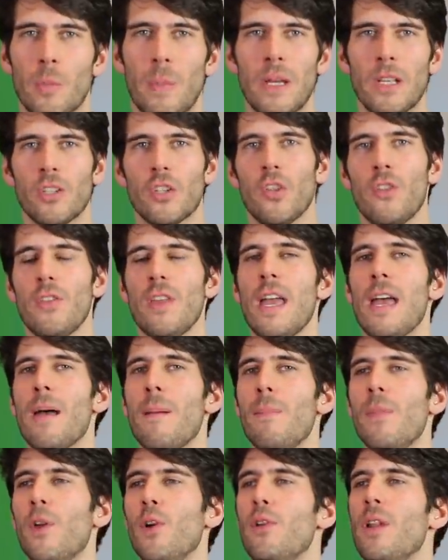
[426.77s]
but to
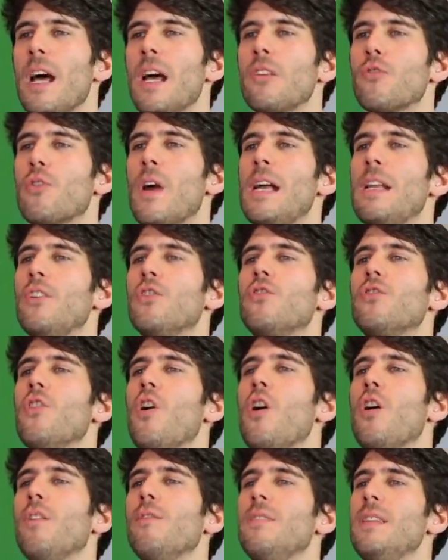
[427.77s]
them, they're not trying to
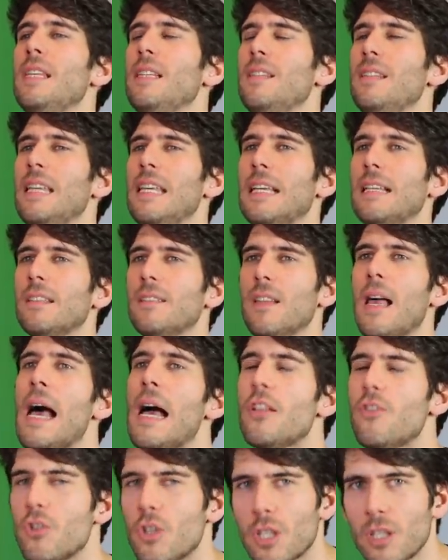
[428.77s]
solve these things
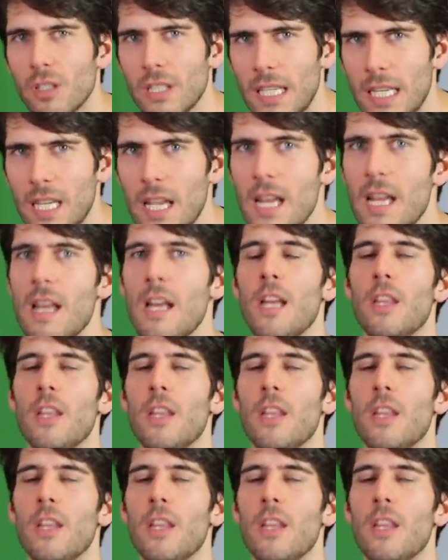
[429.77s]
logically.